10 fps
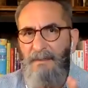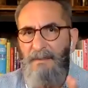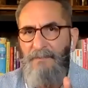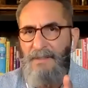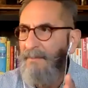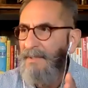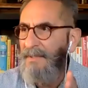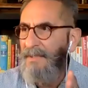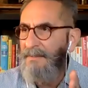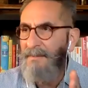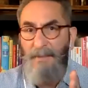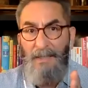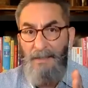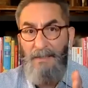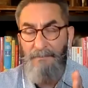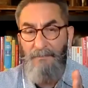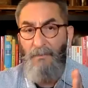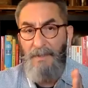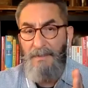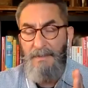of forgiving my dad till my late
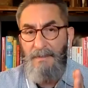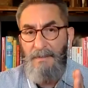40s,